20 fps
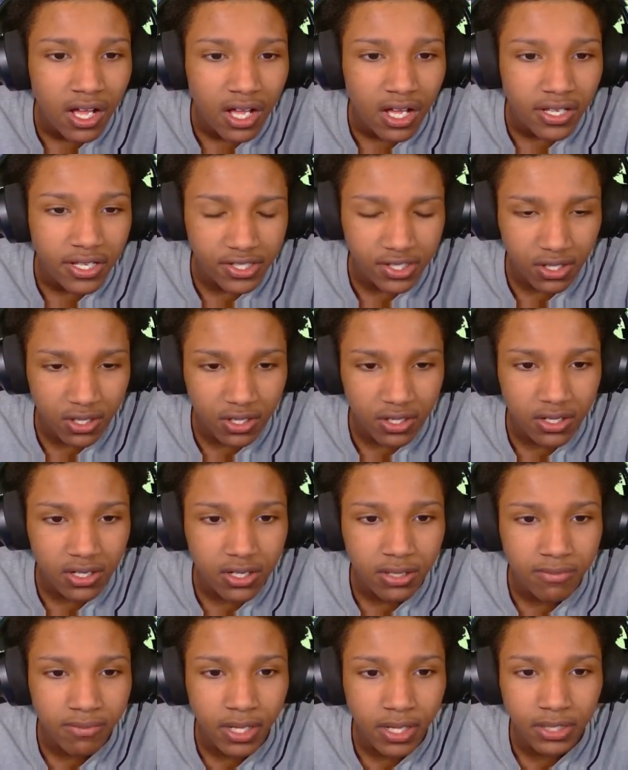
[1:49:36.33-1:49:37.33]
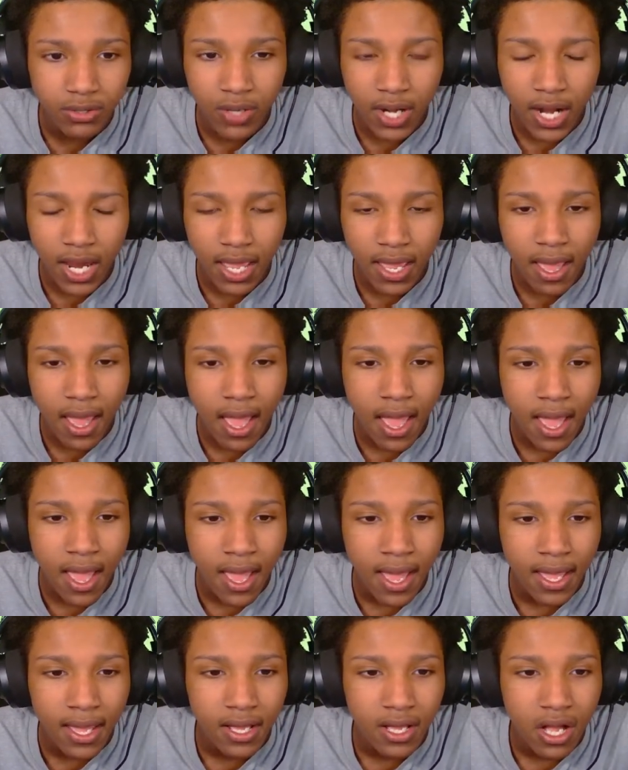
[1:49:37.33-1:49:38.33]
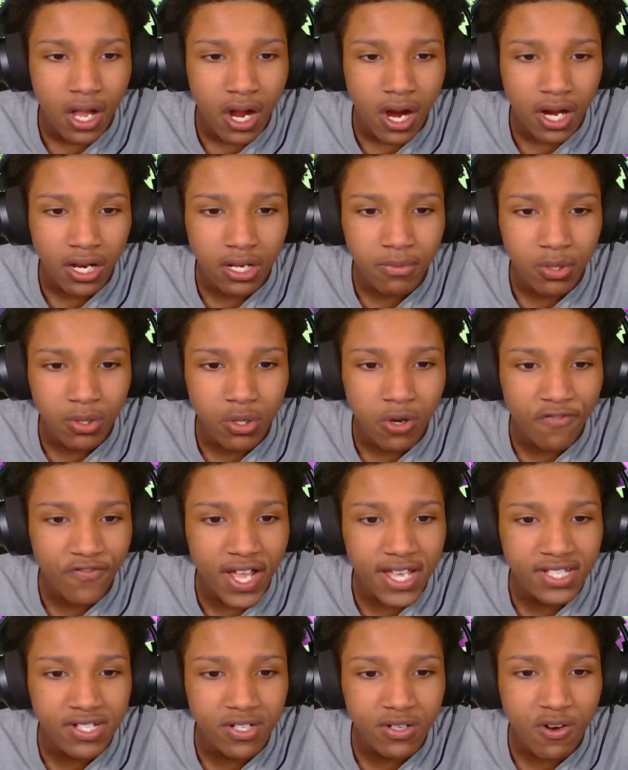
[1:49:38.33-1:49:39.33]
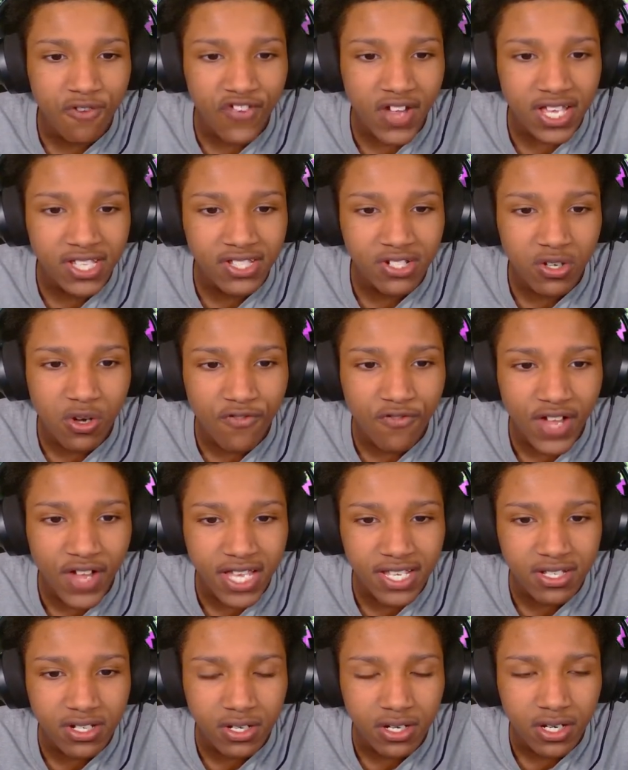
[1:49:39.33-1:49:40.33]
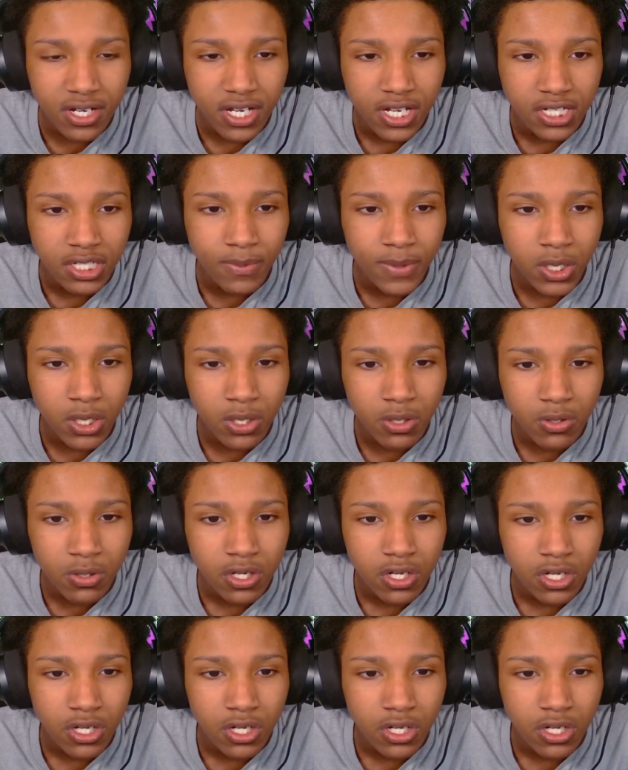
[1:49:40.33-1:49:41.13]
Yes, sir. Break through that. All right, come on. Go faster. Go faster. Go faster. There we go.